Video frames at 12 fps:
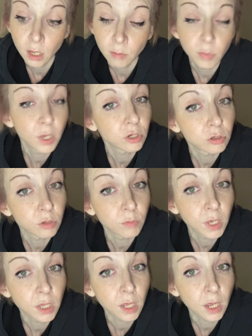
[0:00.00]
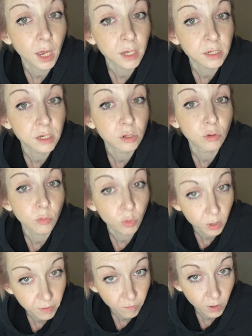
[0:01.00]
pictures of me that I sent to a
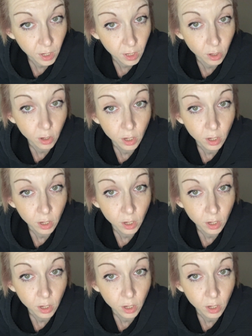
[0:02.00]
boyfriend,